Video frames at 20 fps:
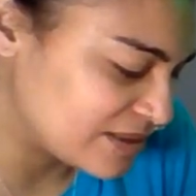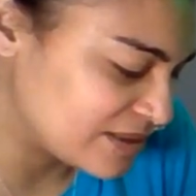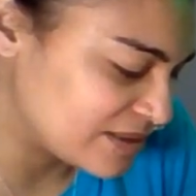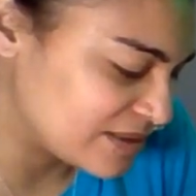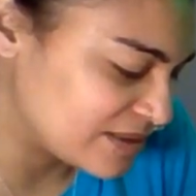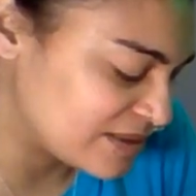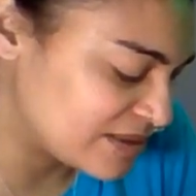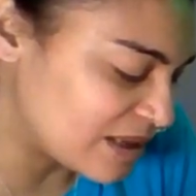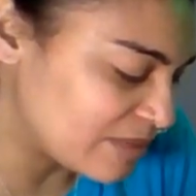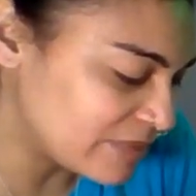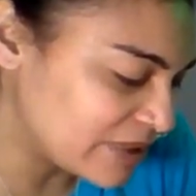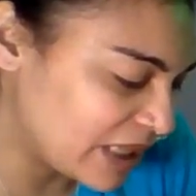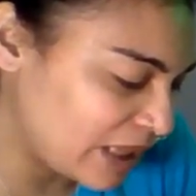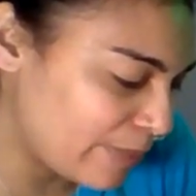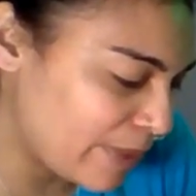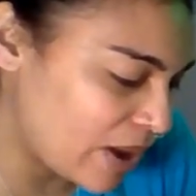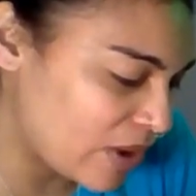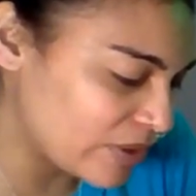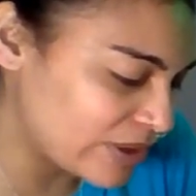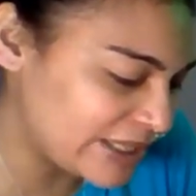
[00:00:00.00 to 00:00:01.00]
something
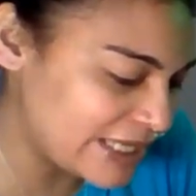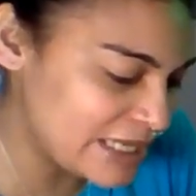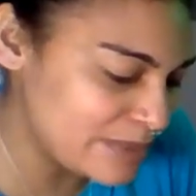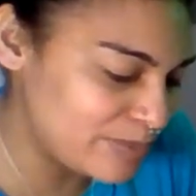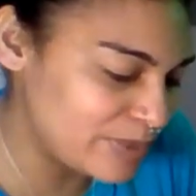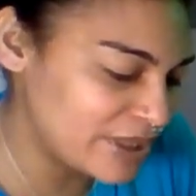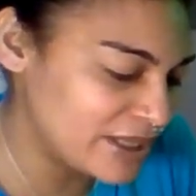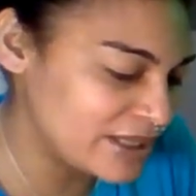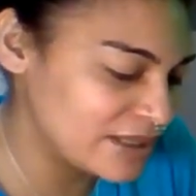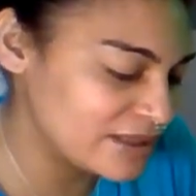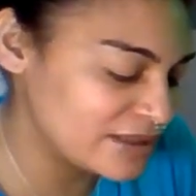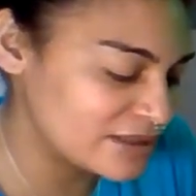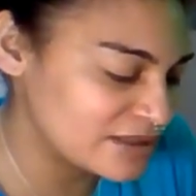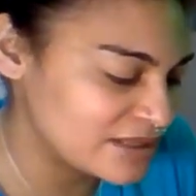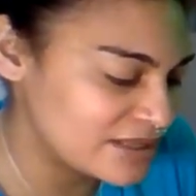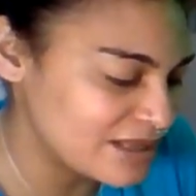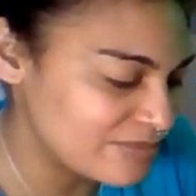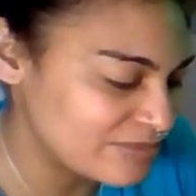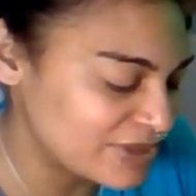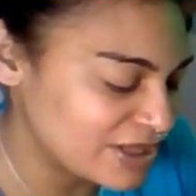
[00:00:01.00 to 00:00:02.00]
about keeping
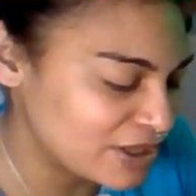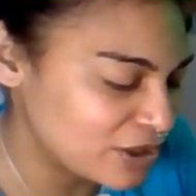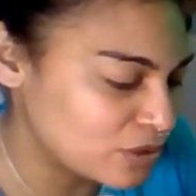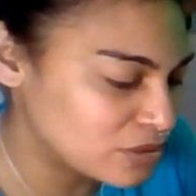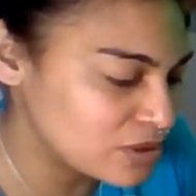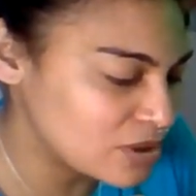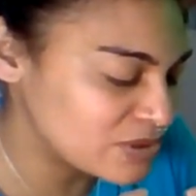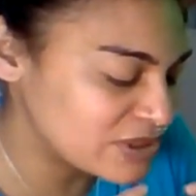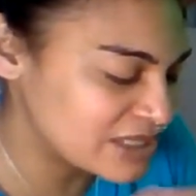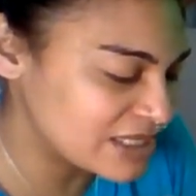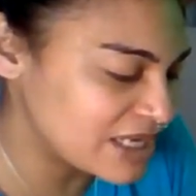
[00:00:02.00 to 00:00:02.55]
something close